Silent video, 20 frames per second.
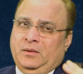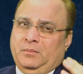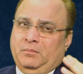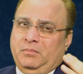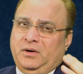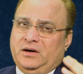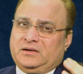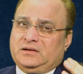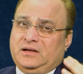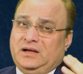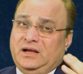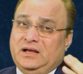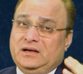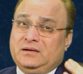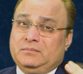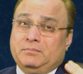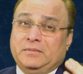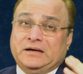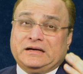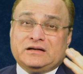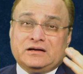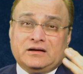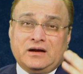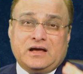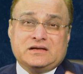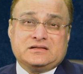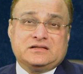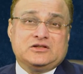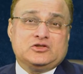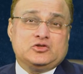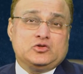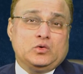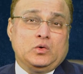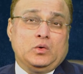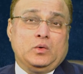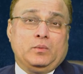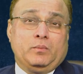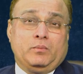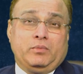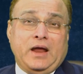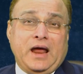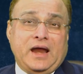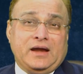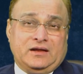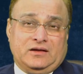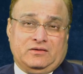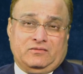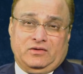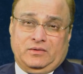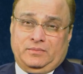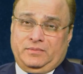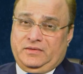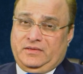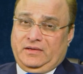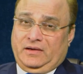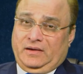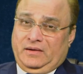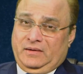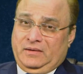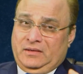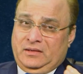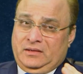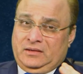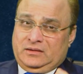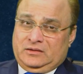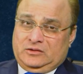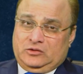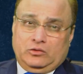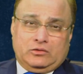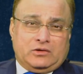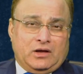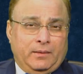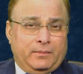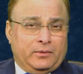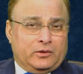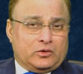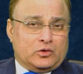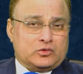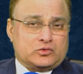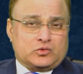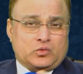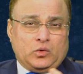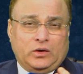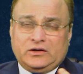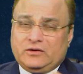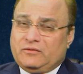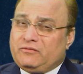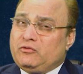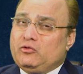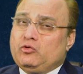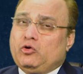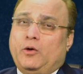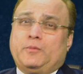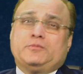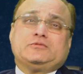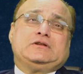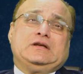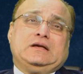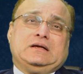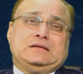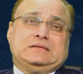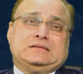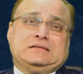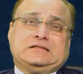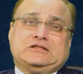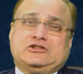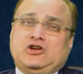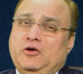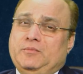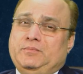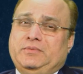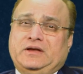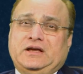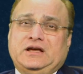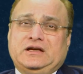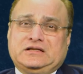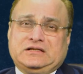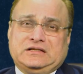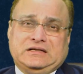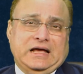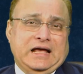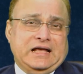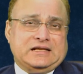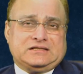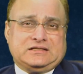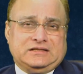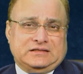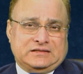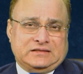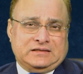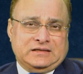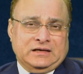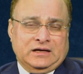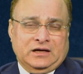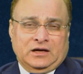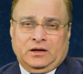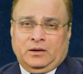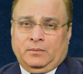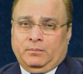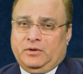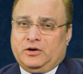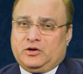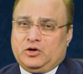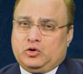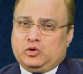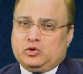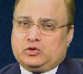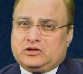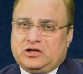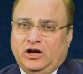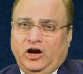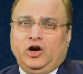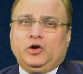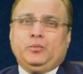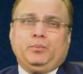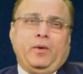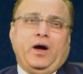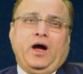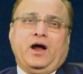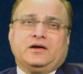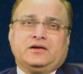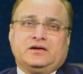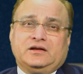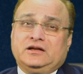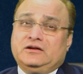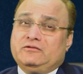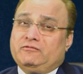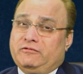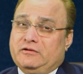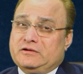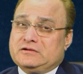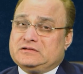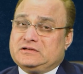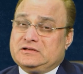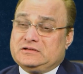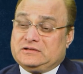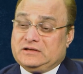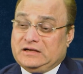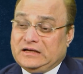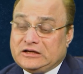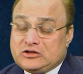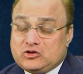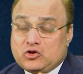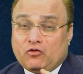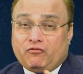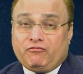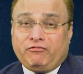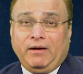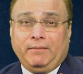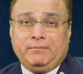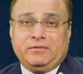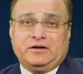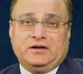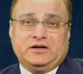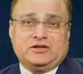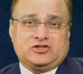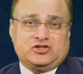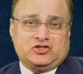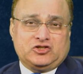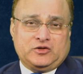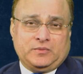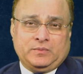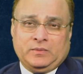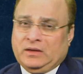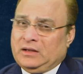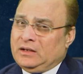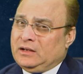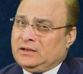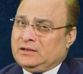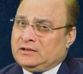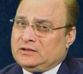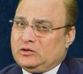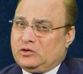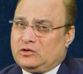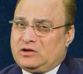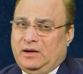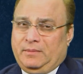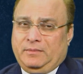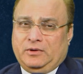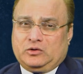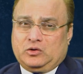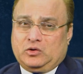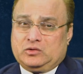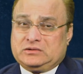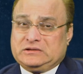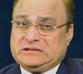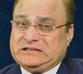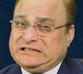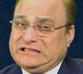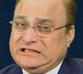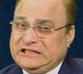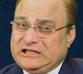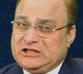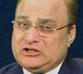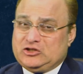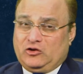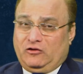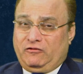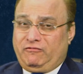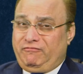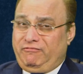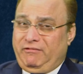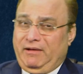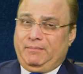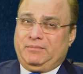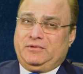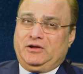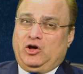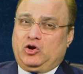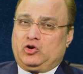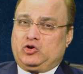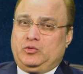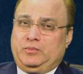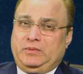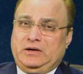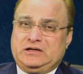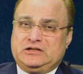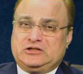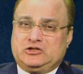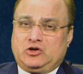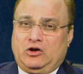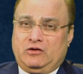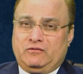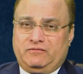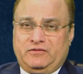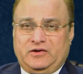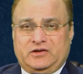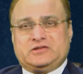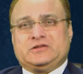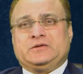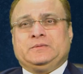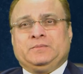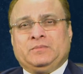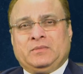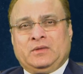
but in materializing your planning will be there you'll come across quite a few obstacles, complications, hassles. But due to third party influences in your family relationship, you'll come across series of family arguments, conflicts.